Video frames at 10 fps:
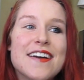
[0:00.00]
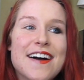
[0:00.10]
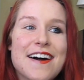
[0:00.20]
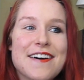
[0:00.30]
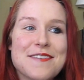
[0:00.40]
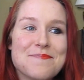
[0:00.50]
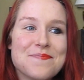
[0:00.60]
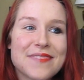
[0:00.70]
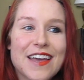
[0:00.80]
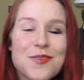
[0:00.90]

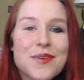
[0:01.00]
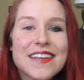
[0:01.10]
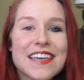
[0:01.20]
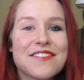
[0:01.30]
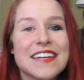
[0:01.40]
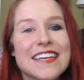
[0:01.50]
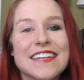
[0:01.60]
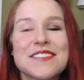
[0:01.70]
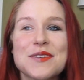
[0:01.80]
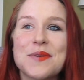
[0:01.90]
I don't want to give any
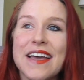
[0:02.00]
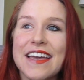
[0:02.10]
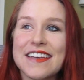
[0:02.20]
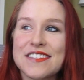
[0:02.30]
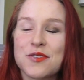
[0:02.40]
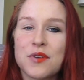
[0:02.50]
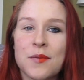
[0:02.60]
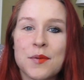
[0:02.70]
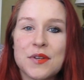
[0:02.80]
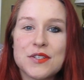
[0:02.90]
hints away as to what I'm
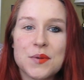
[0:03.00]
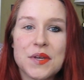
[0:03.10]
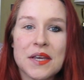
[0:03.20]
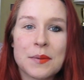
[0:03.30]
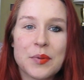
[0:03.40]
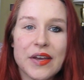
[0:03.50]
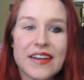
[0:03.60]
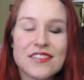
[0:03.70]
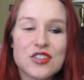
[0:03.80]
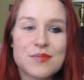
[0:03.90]
going to be doing,
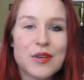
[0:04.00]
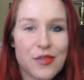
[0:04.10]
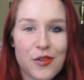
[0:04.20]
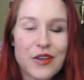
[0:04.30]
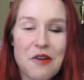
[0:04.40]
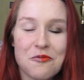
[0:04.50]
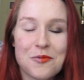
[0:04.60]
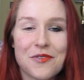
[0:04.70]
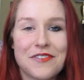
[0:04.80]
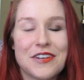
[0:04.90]
but just be on the lookout for
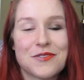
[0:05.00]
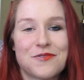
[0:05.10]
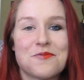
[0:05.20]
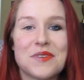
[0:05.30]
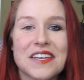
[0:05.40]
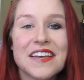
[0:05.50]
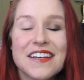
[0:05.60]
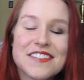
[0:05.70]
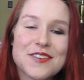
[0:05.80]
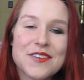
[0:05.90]
more videos from me.
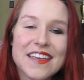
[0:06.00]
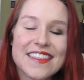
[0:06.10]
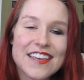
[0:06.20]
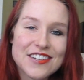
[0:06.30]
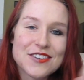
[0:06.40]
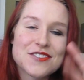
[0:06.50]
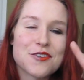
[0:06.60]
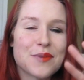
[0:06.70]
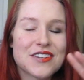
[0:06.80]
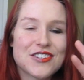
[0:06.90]
So again, thank y'all
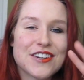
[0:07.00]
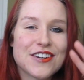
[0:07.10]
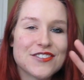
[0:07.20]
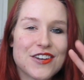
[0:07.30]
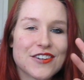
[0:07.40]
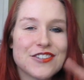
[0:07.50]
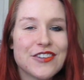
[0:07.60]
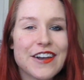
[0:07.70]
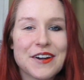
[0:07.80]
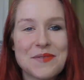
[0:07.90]
so much, and I'll talk to you later.